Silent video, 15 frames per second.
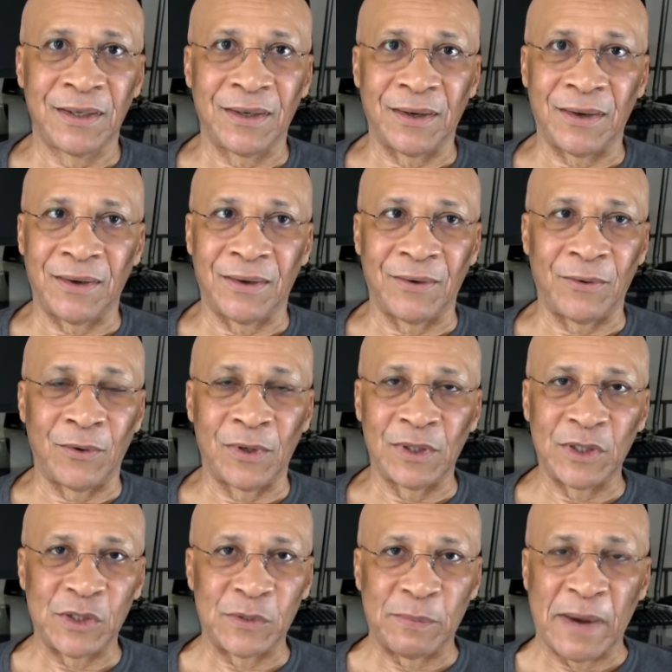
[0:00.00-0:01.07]
all
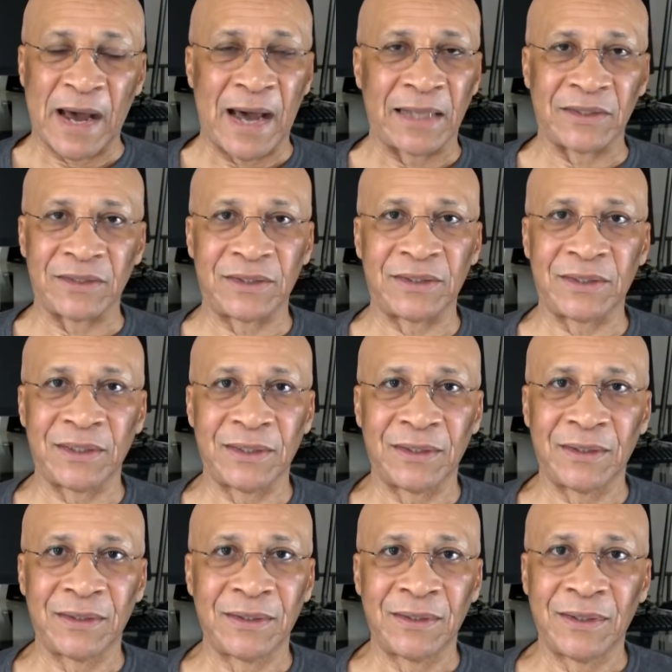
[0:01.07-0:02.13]
his bots,
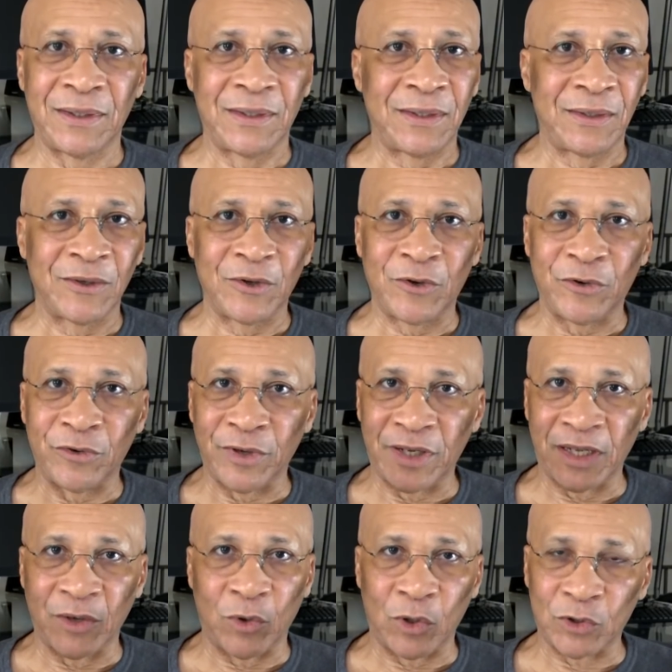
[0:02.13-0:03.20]

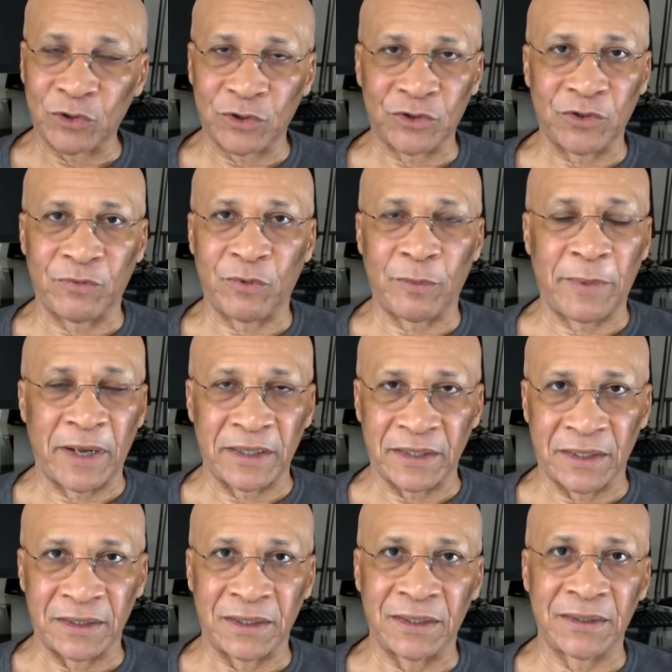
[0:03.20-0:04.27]
creating all sorts of
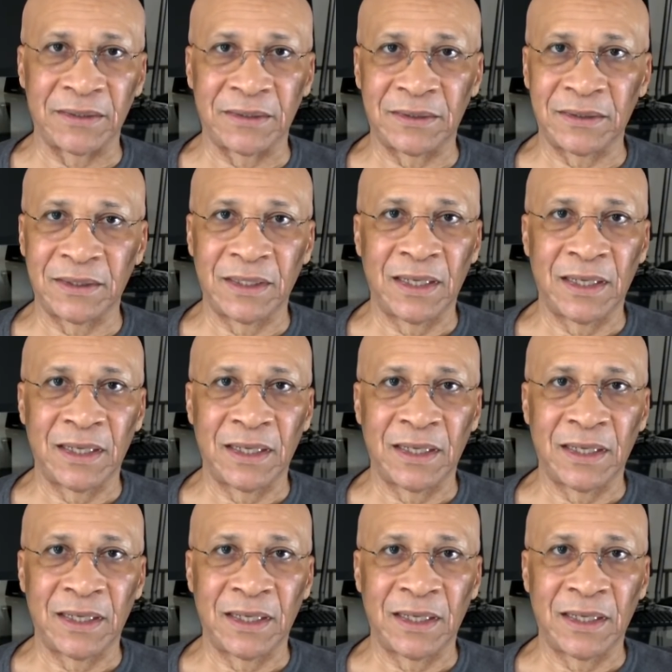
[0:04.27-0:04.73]
propagandas,